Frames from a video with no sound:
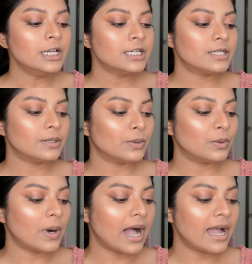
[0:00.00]

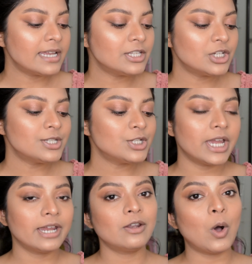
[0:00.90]
So I just
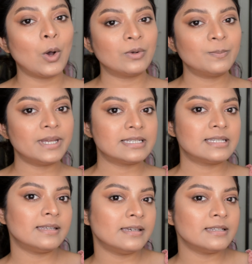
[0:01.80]
checked on
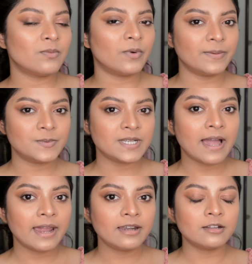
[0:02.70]
Pixi's
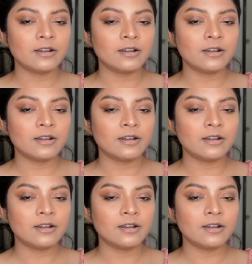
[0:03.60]
website.